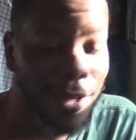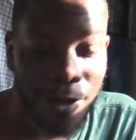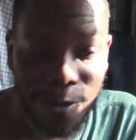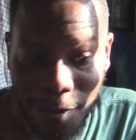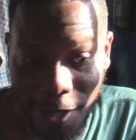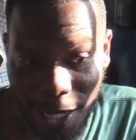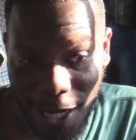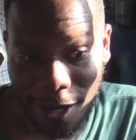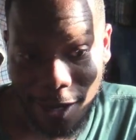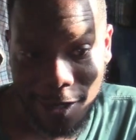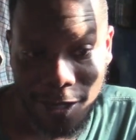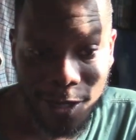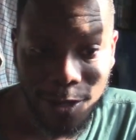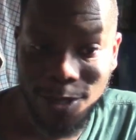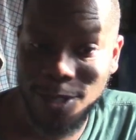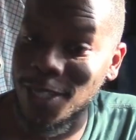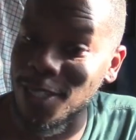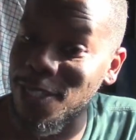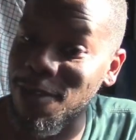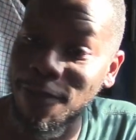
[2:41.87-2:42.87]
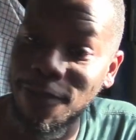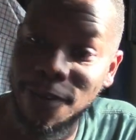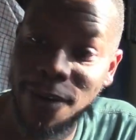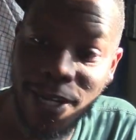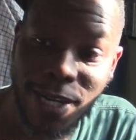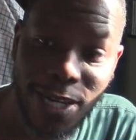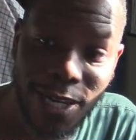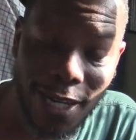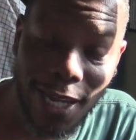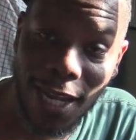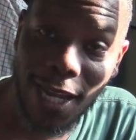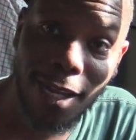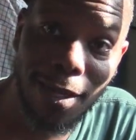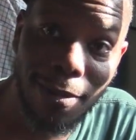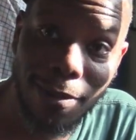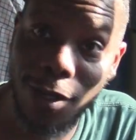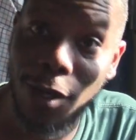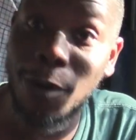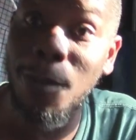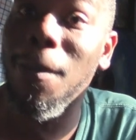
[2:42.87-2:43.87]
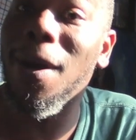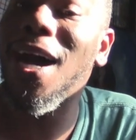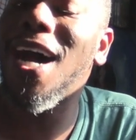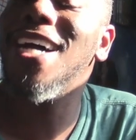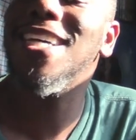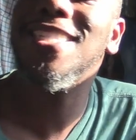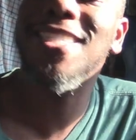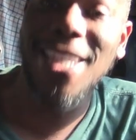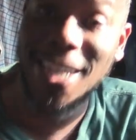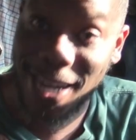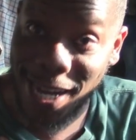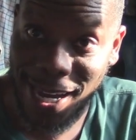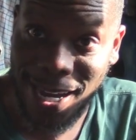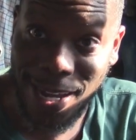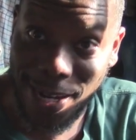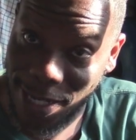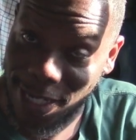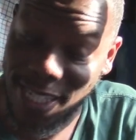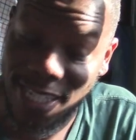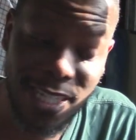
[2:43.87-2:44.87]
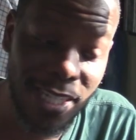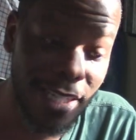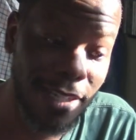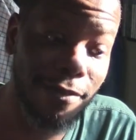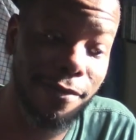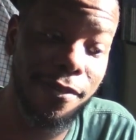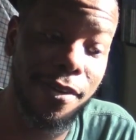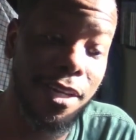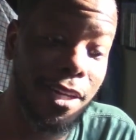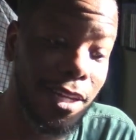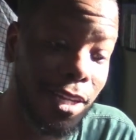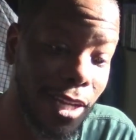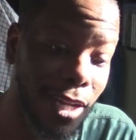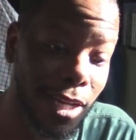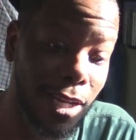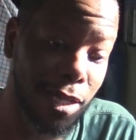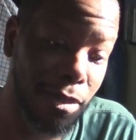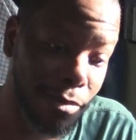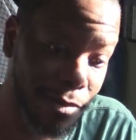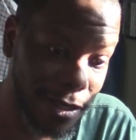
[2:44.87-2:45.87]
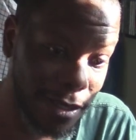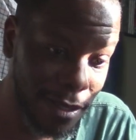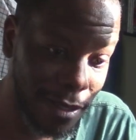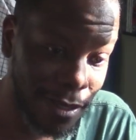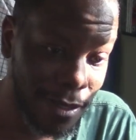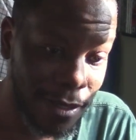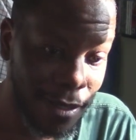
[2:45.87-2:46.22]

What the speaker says: we all know it's just fun and games on my side. It's just fun and games.